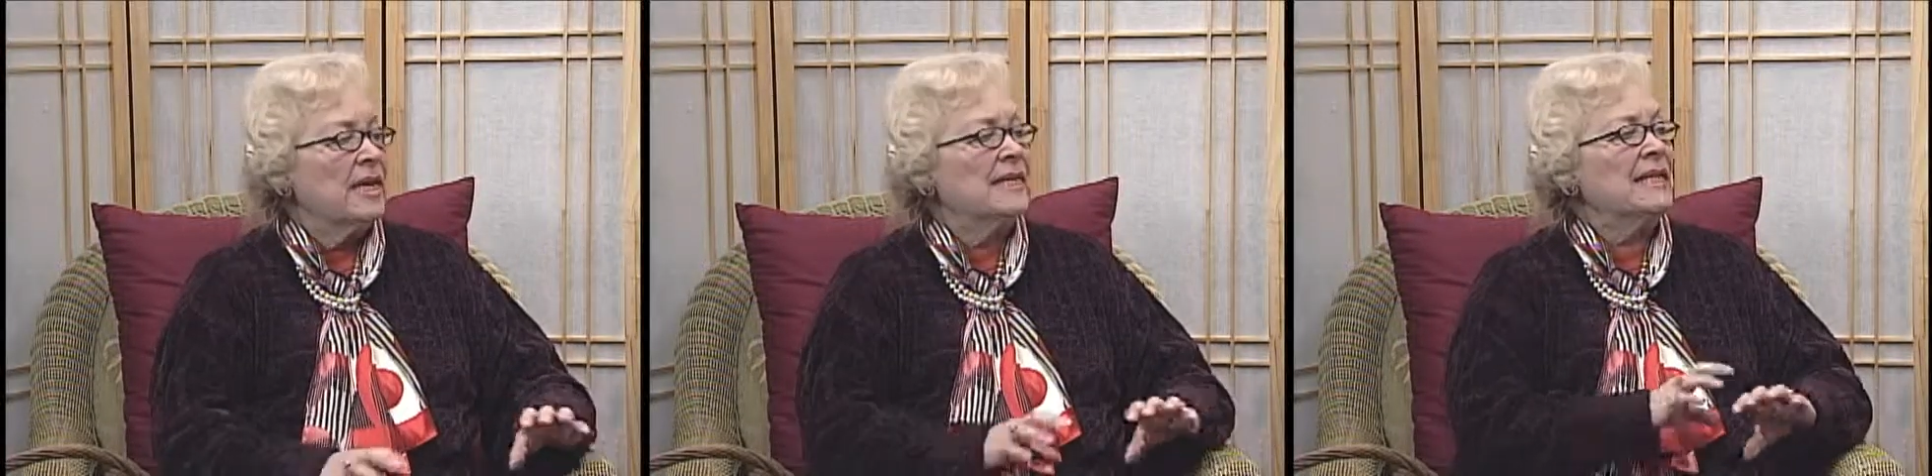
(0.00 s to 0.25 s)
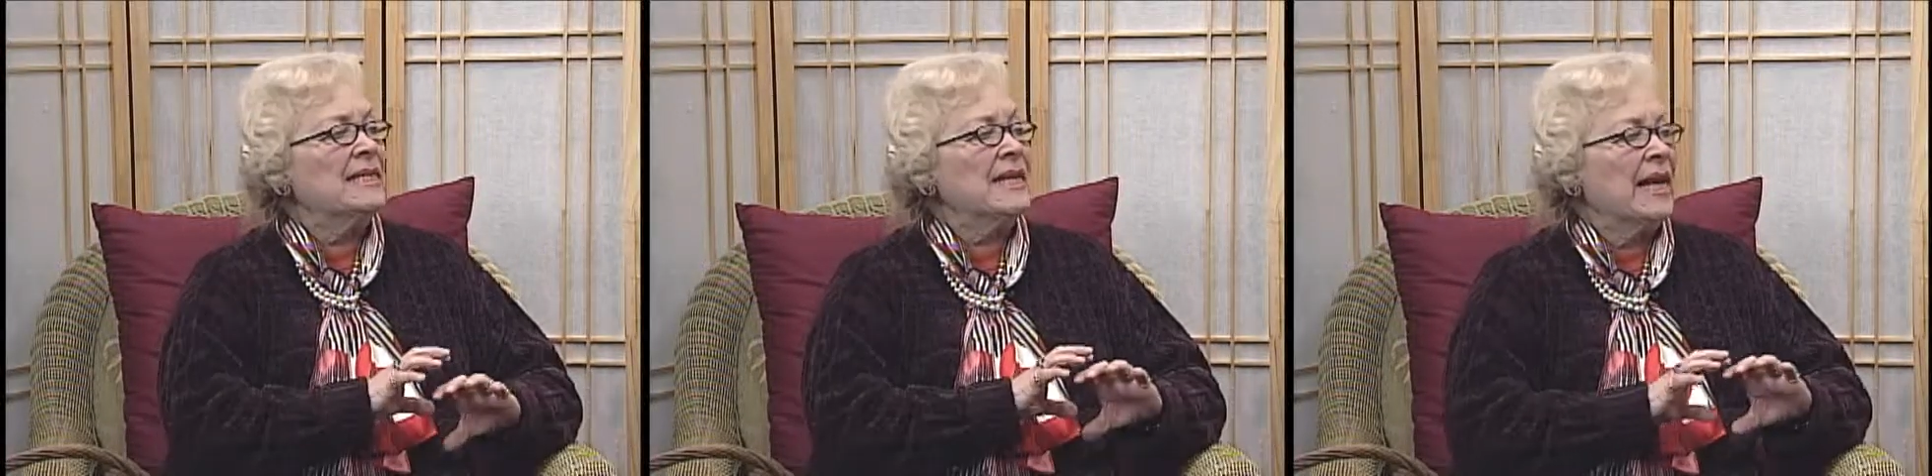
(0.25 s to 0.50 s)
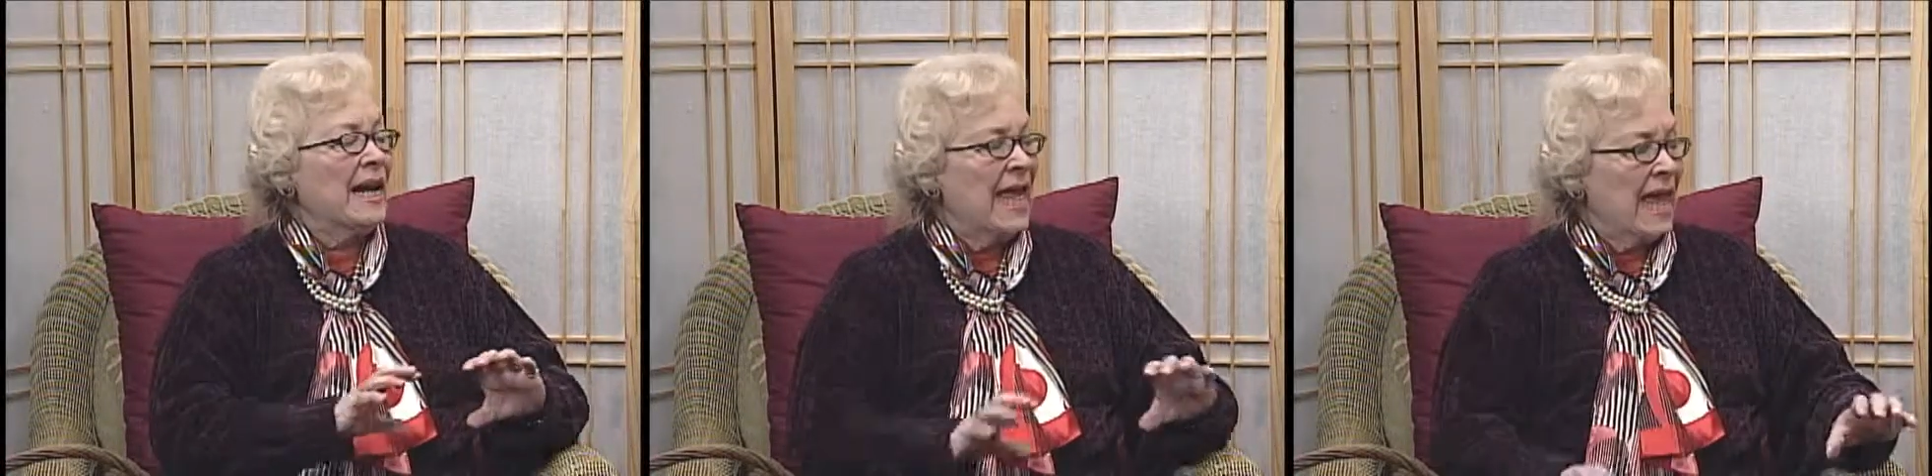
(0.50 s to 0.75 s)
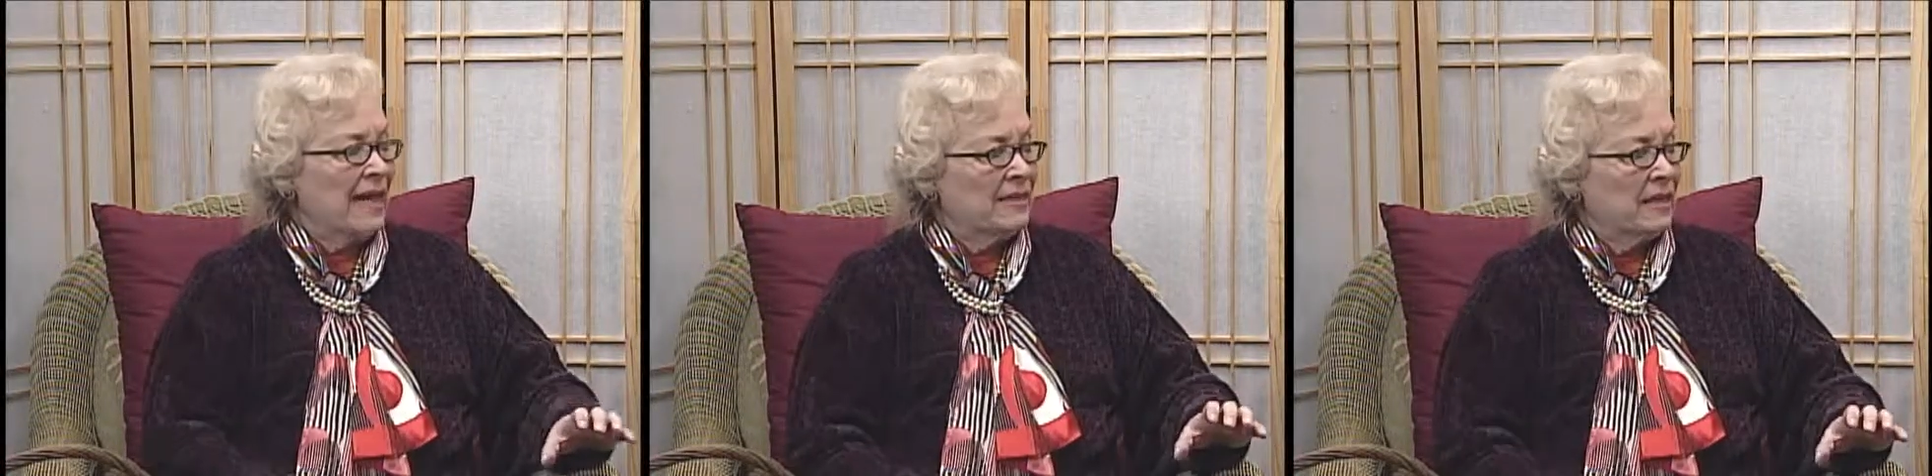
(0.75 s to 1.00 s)
Did not
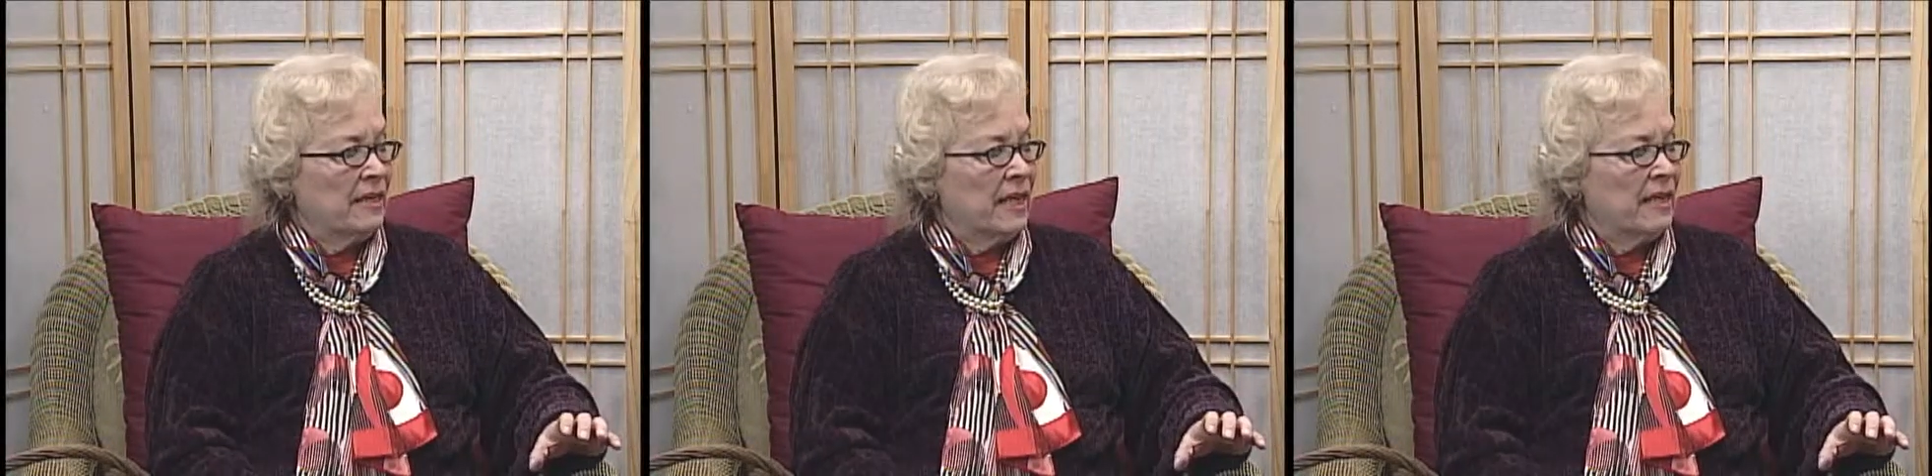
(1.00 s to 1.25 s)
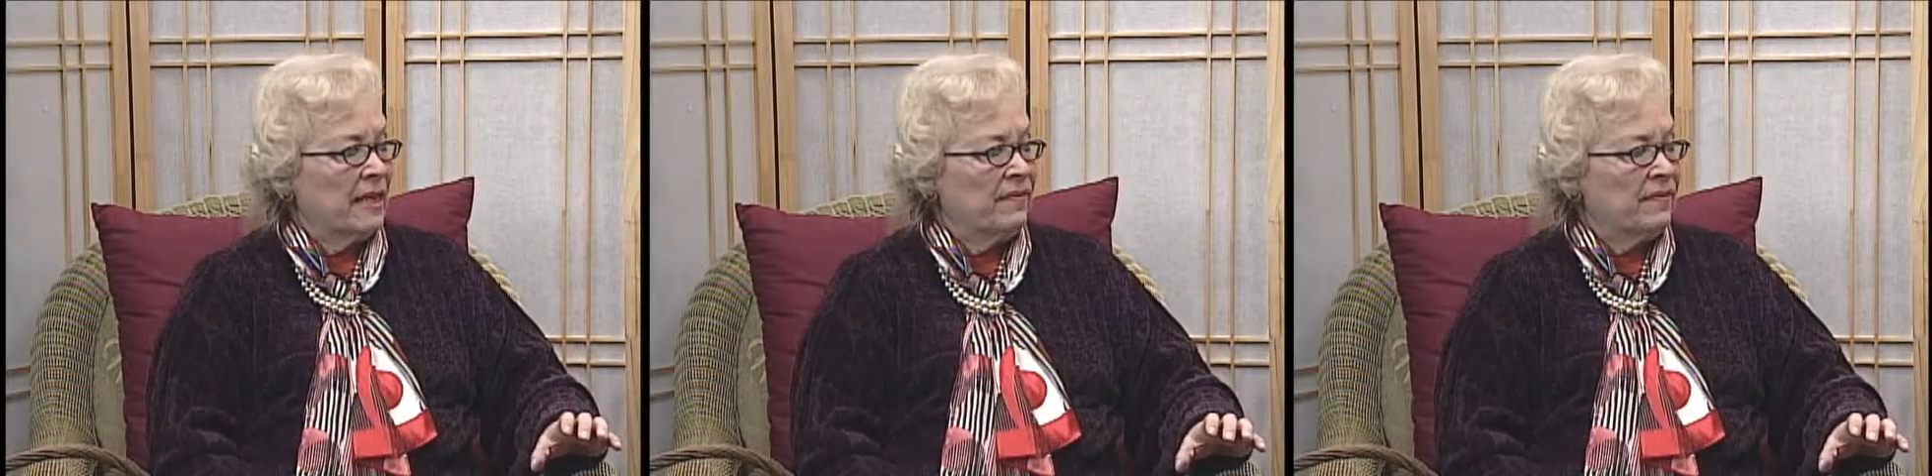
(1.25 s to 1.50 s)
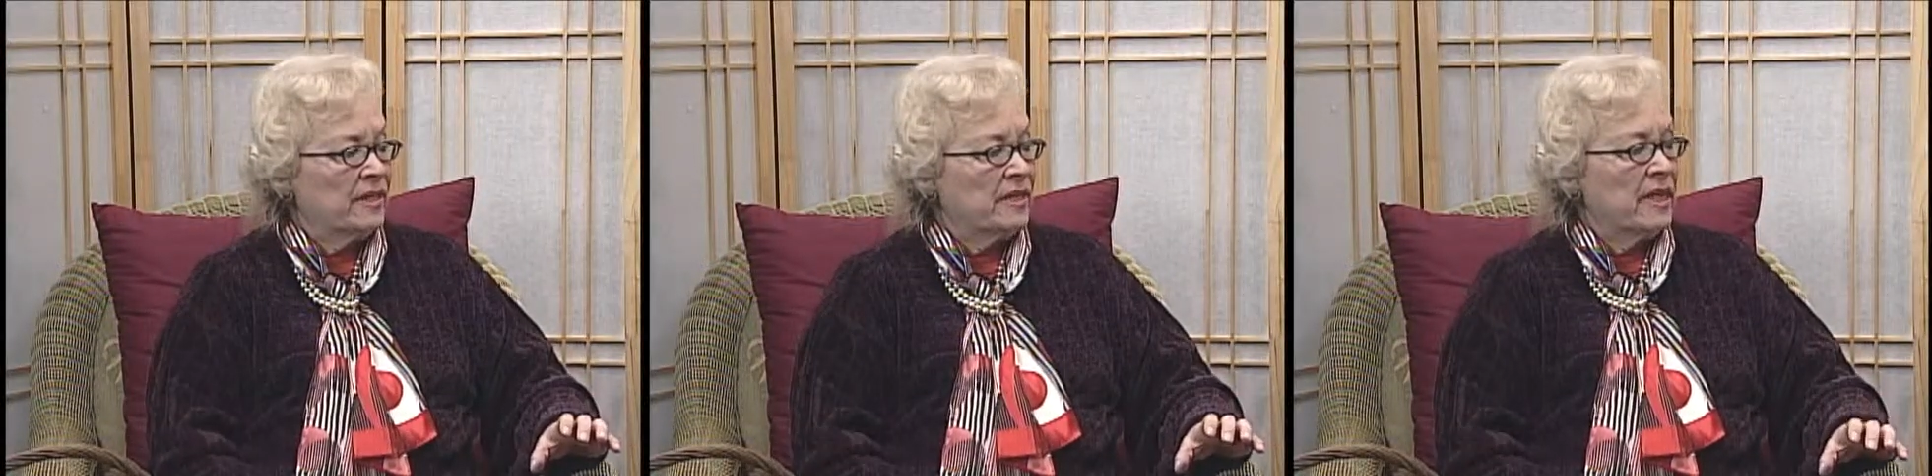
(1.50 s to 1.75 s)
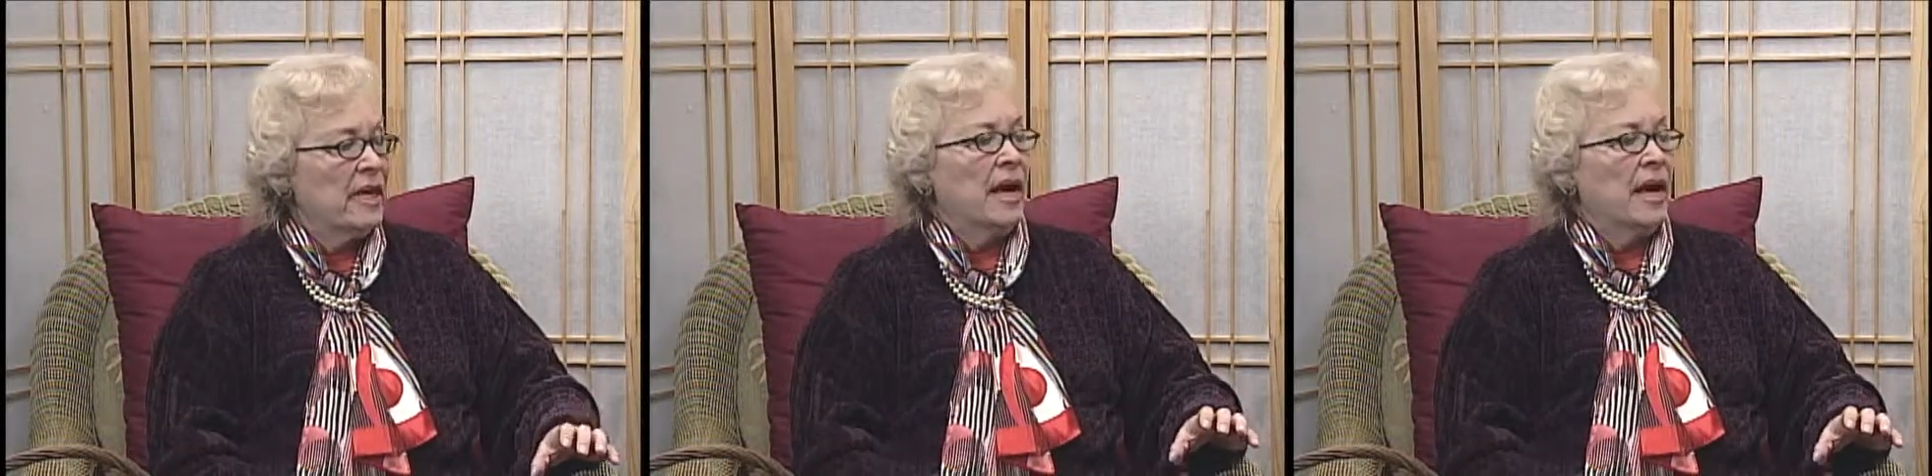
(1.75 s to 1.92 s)
act on any of it.